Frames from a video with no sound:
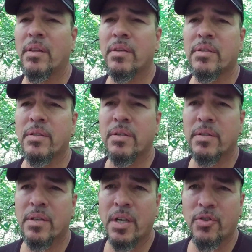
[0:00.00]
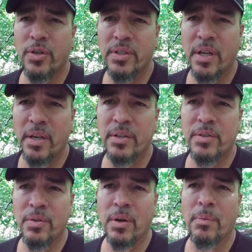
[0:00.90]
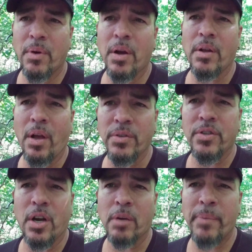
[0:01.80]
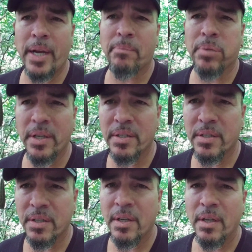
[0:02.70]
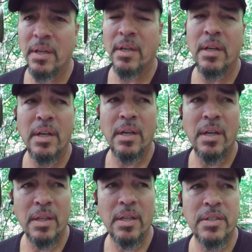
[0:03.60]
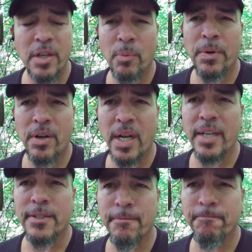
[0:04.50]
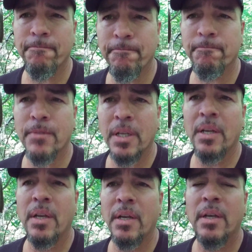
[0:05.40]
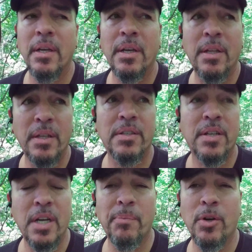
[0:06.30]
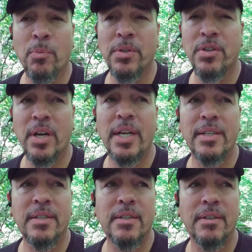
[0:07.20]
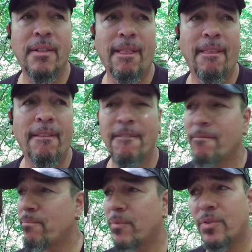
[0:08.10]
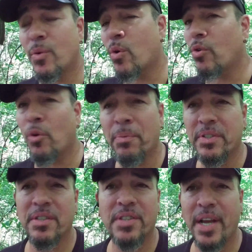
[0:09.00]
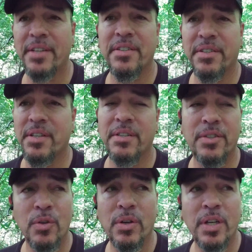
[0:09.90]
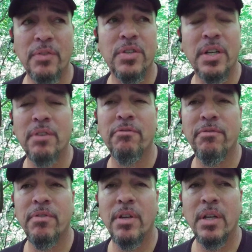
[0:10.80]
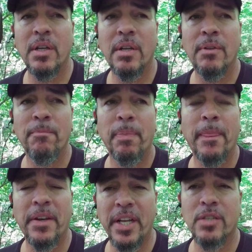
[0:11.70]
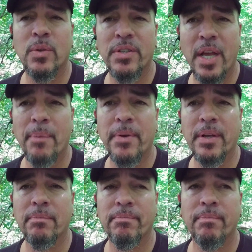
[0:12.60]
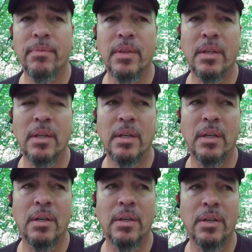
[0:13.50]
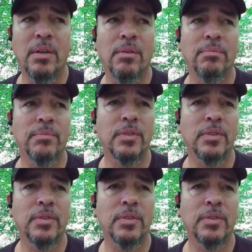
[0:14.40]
this country is headed to a dark, bad place unless they open their eyes. Unless the government opens their eyes, the world opens its eyes and says, you know, enough's enough. And that's what's happening. You know,